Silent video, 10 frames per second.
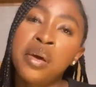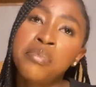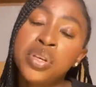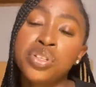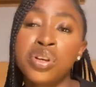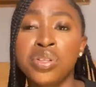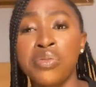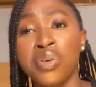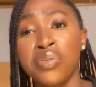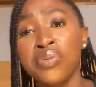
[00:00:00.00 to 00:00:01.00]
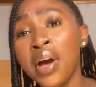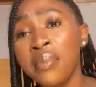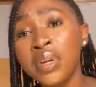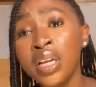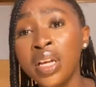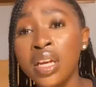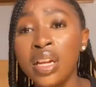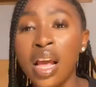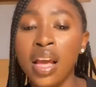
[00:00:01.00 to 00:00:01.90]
pictures of your family. Like,